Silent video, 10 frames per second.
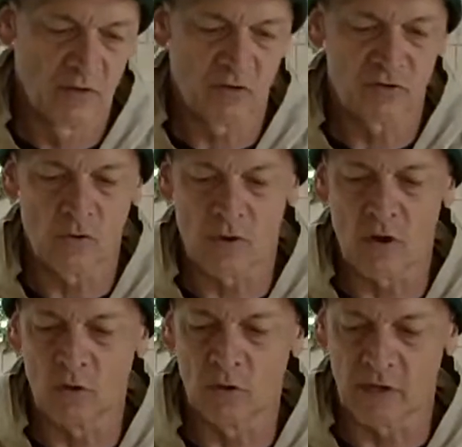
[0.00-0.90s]
There's not a
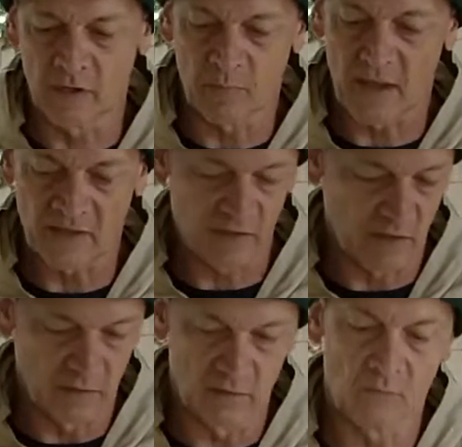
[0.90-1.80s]
whole lot of
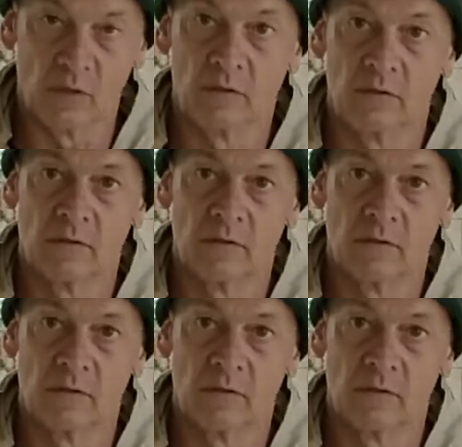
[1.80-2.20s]
capacity on this one.